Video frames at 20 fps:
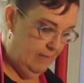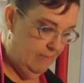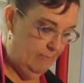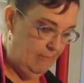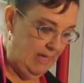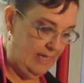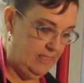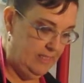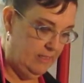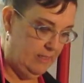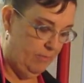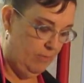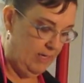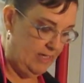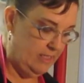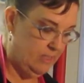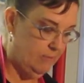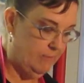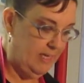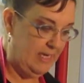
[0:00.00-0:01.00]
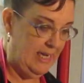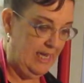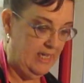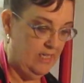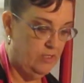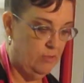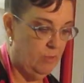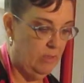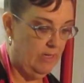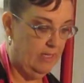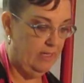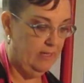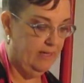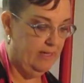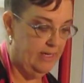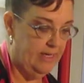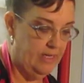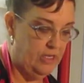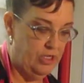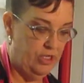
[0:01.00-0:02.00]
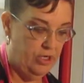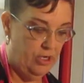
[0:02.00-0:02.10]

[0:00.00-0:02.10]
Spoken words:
makes the recipe taste really good, and you